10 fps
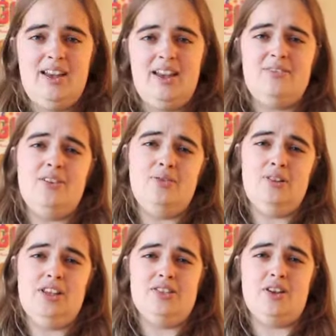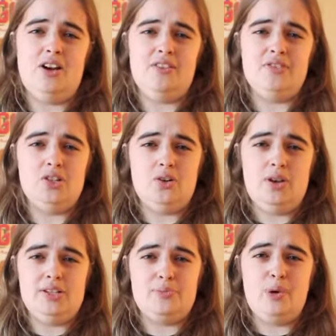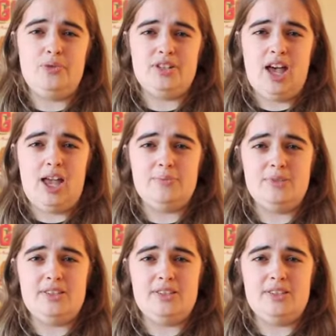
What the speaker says: I felt really sorry for Joyce both times